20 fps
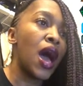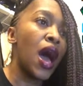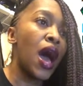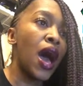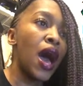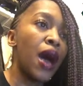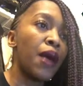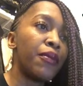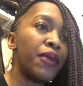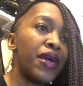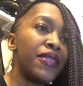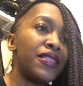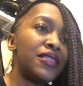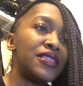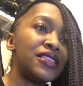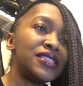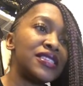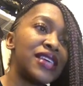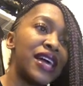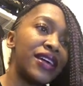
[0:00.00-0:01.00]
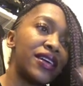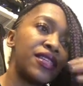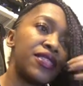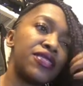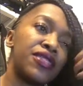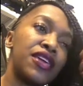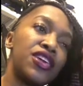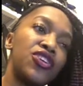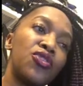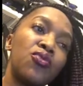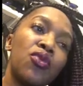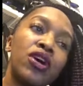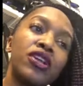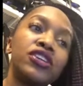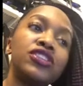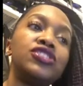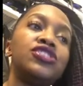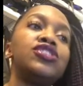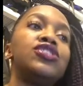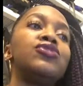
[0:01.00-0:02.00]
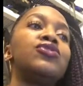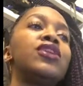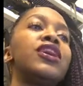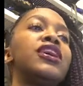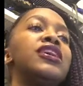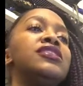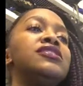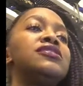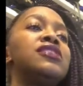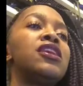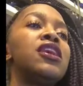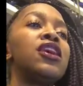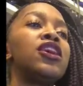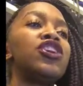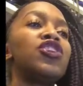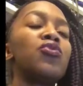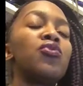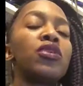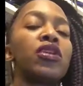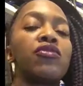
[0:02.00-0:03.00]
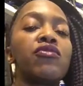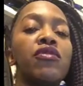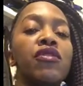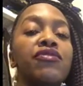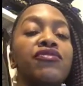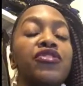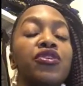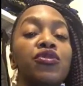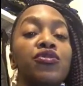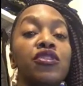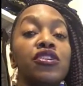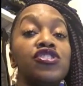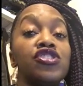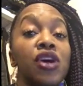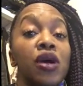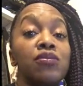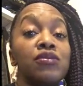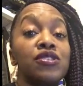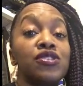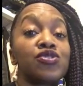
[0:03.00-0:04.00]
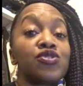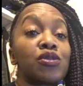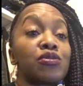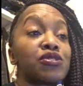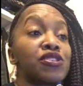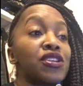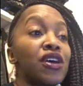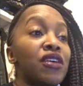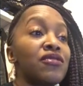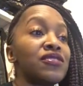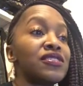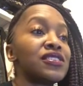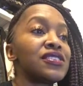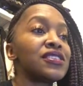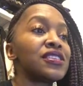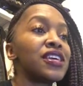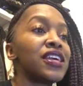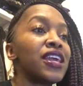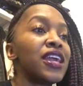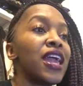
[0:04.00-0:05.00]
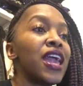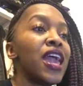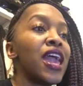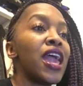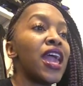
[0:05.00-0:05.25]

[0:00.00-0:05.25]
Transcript: And then the second thing you want to do is you want to review the job description, obviously,